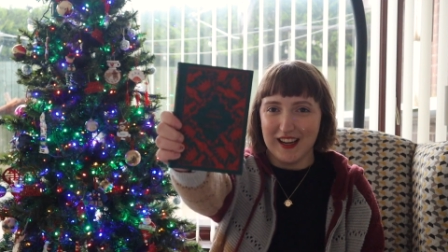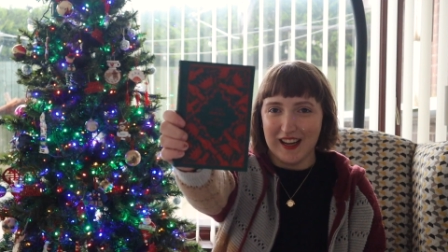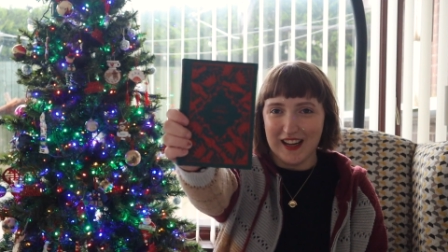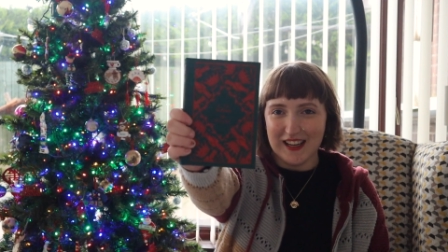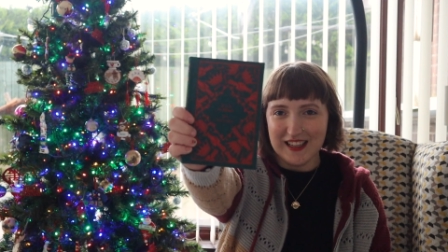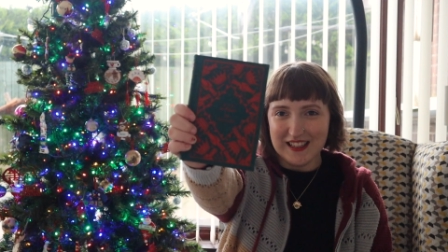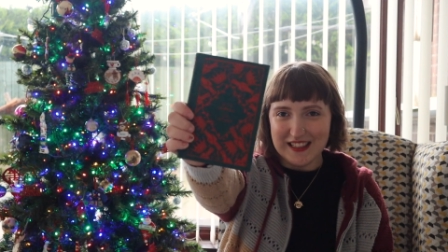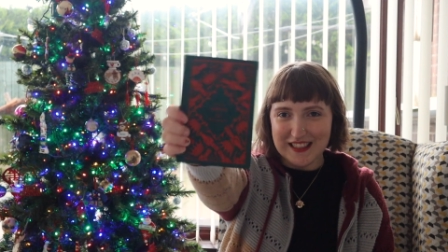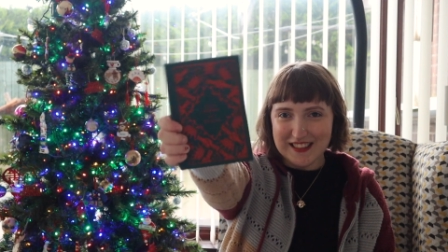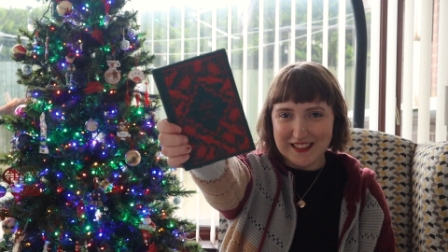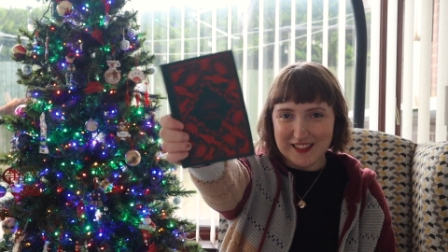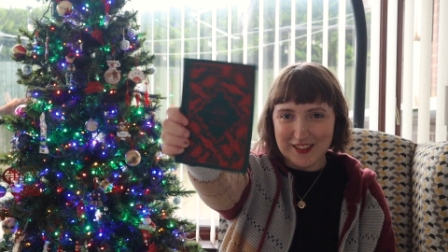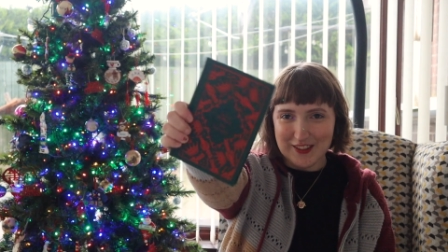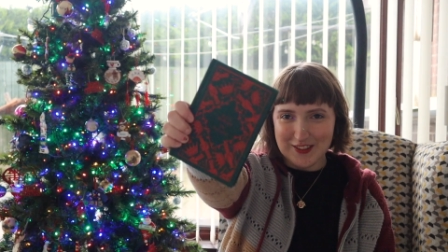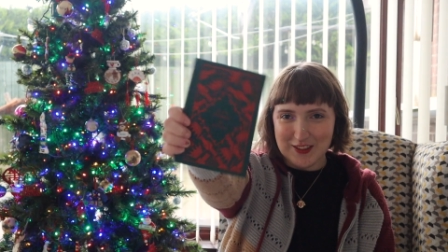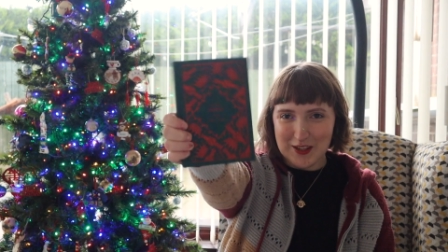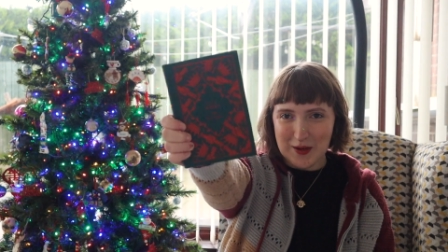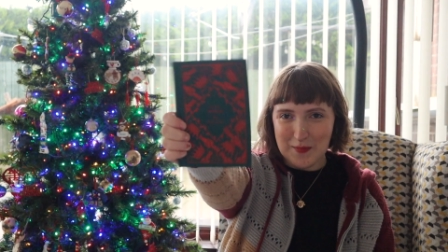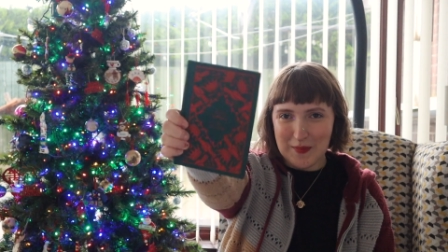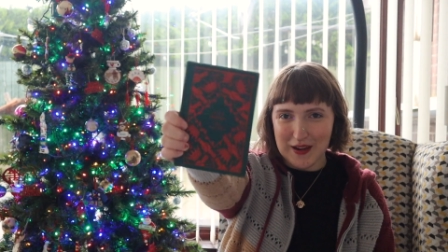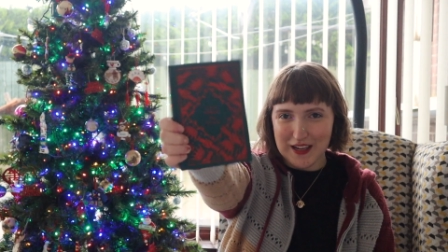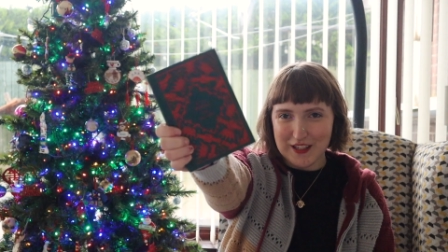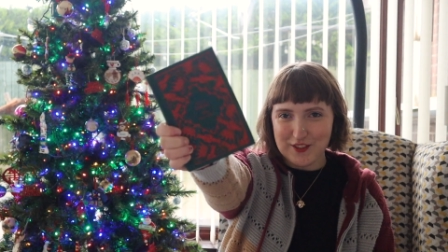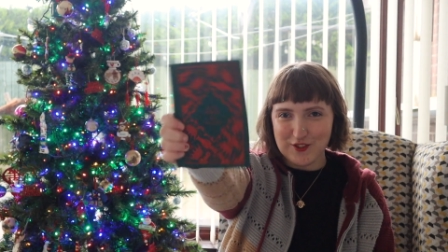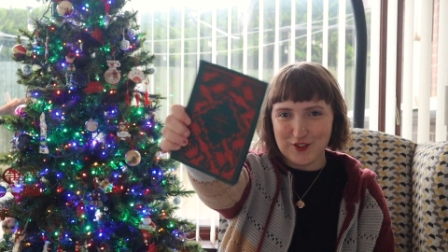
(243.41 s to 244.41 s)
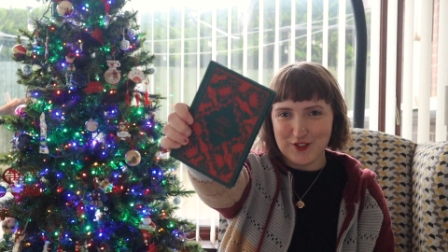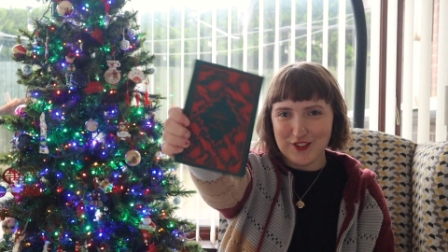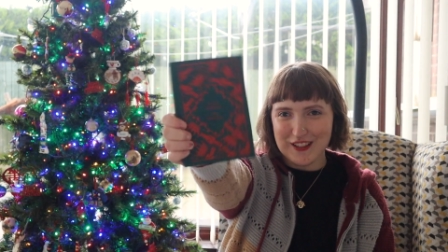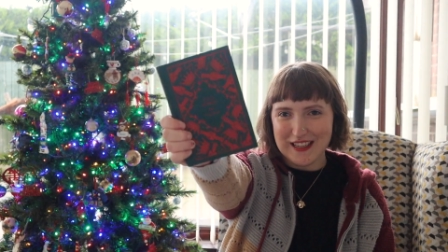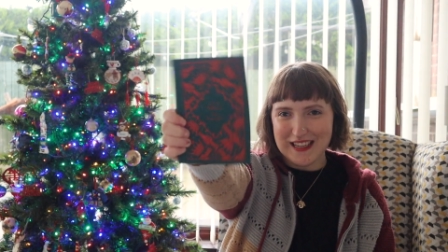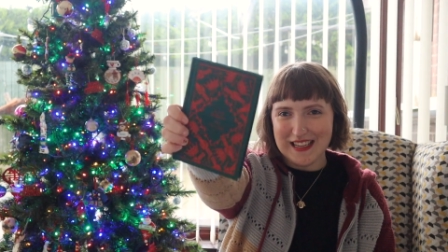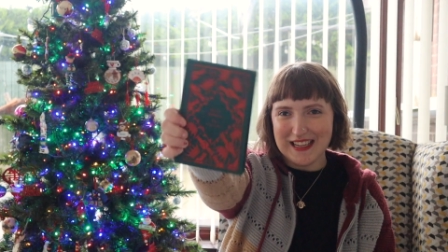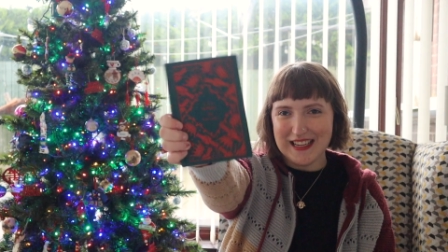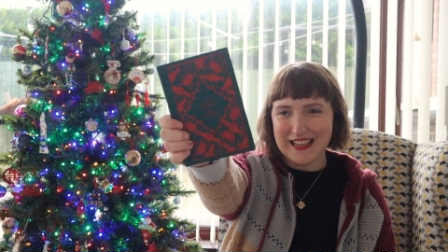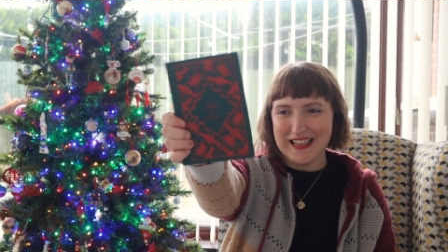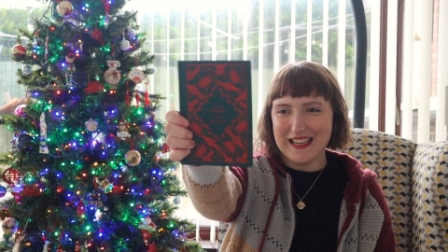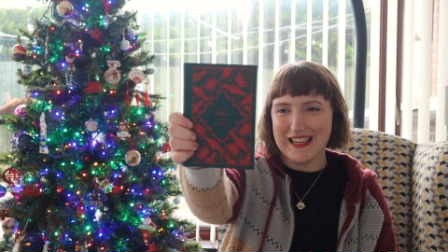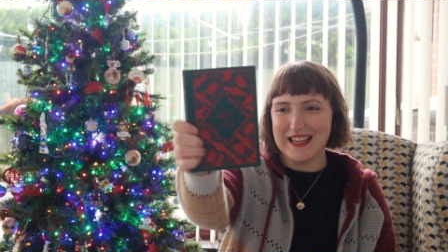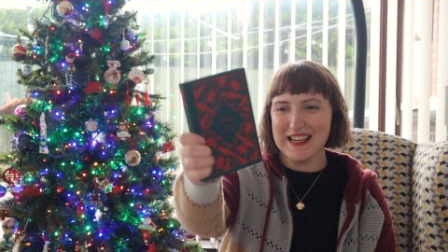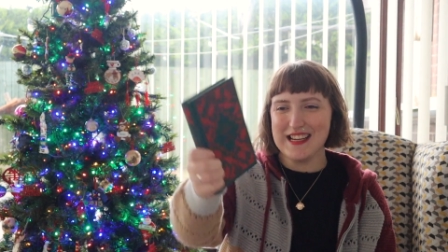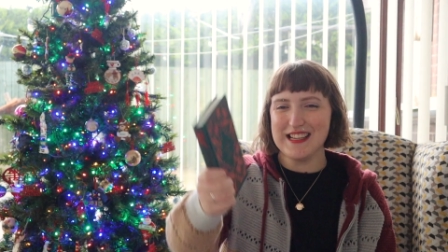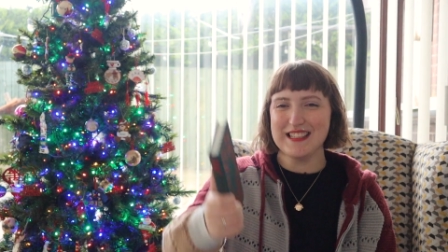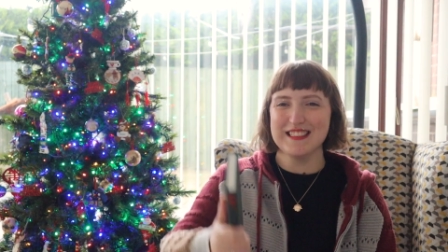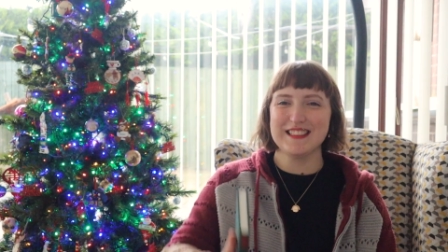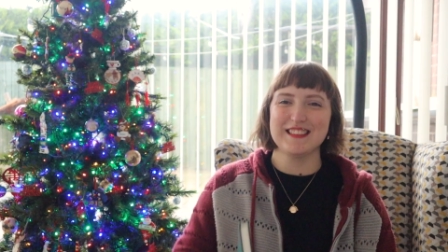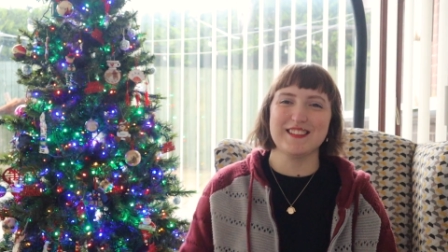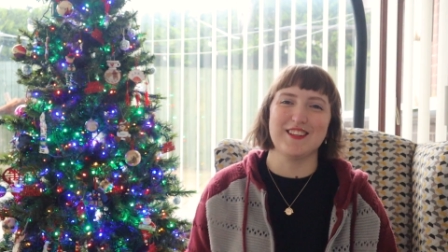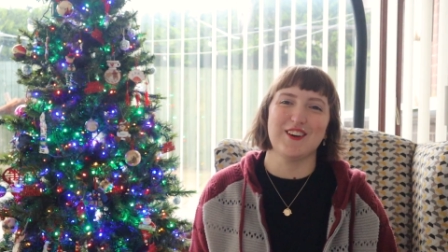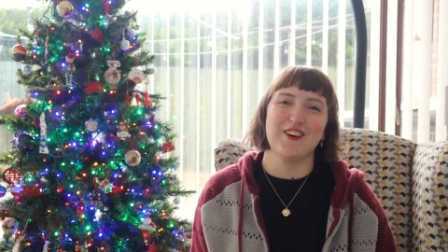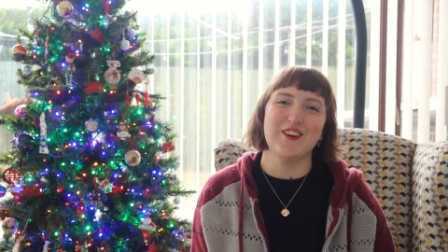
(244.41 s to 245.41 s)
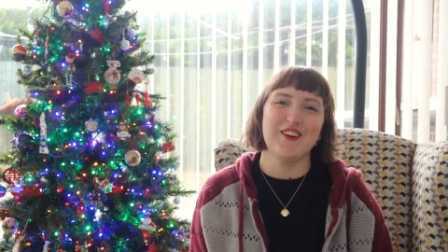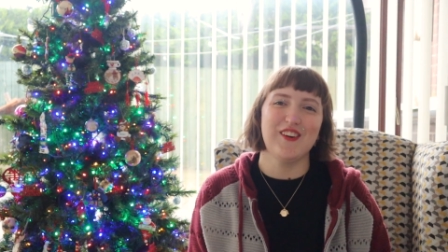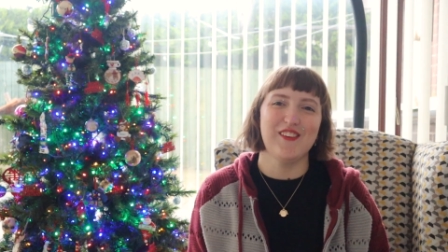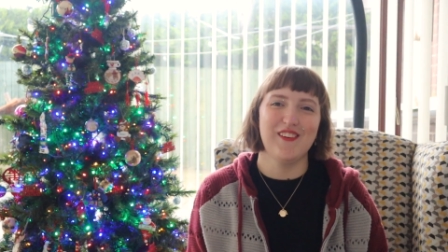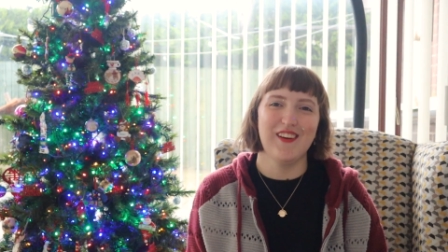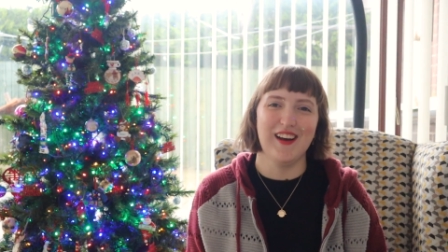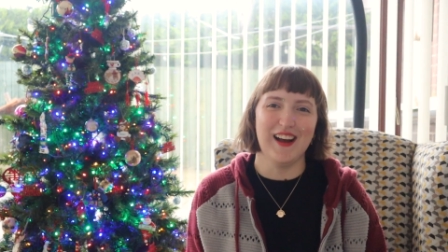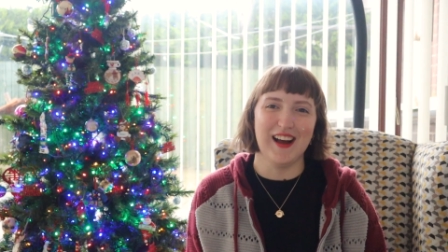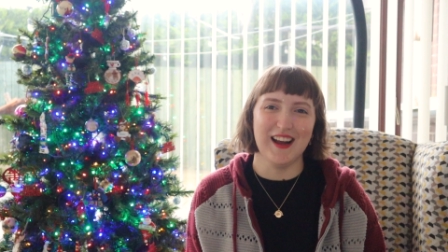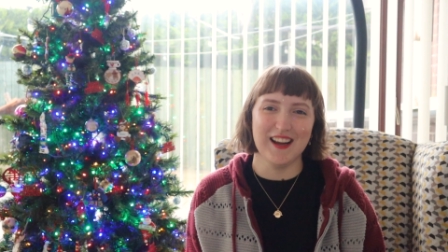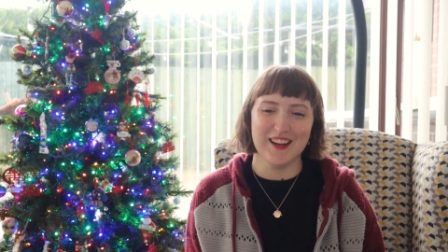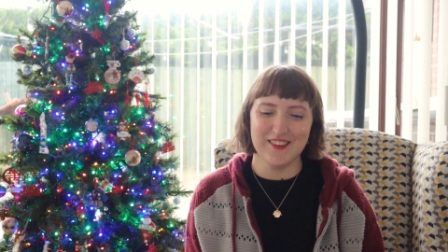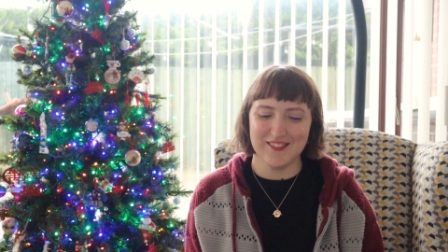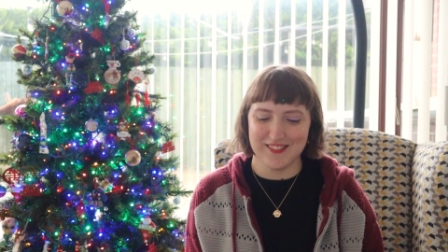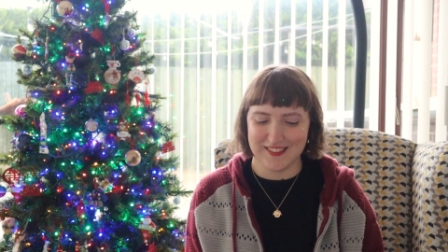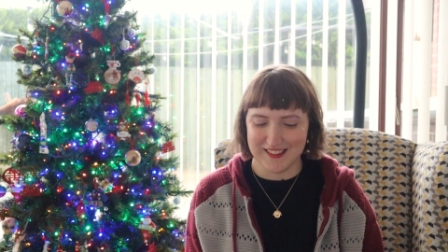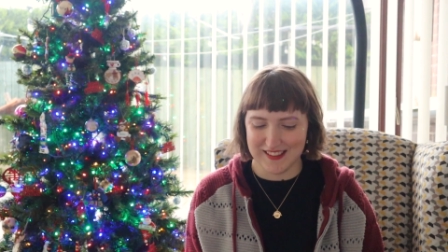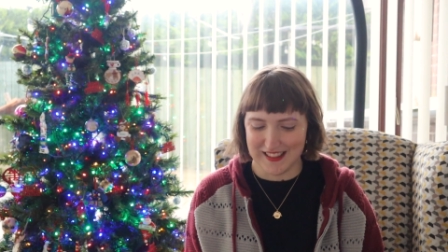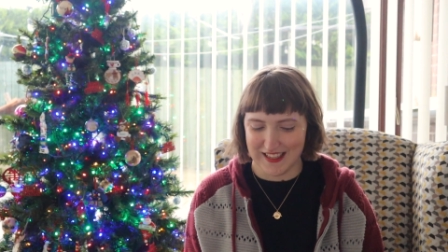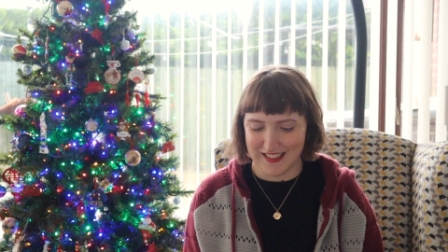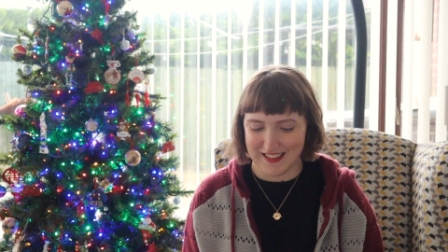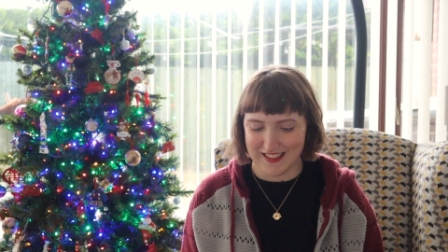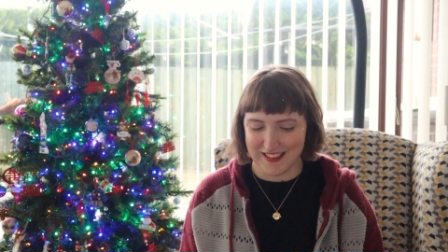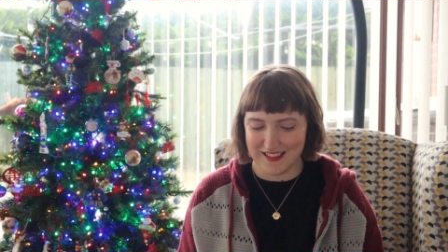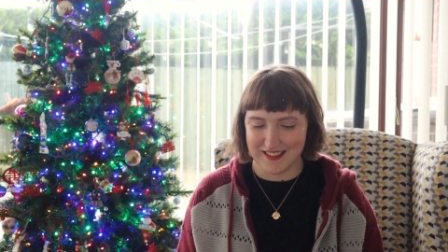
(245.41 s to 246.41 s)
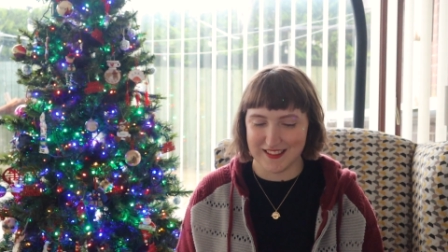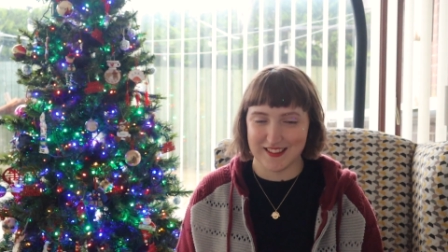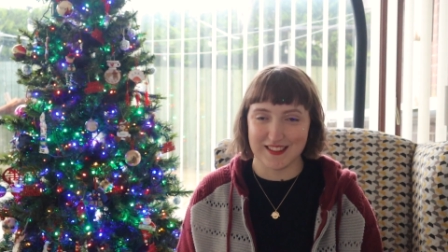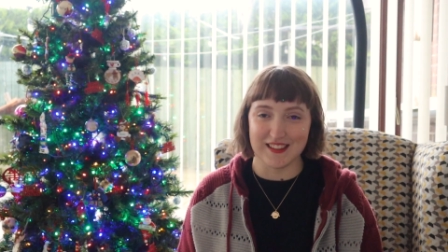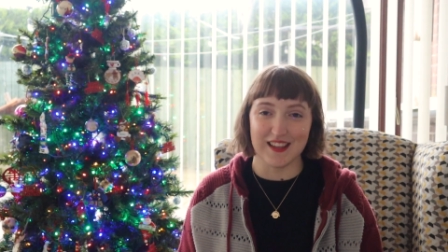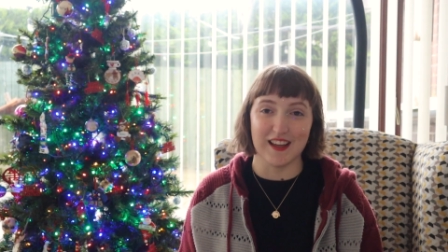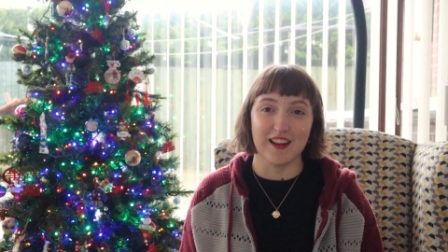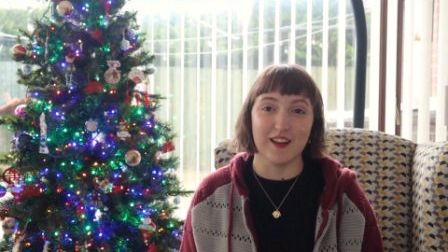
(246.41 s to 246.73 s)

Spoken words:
it's under my tree, so I am delighted,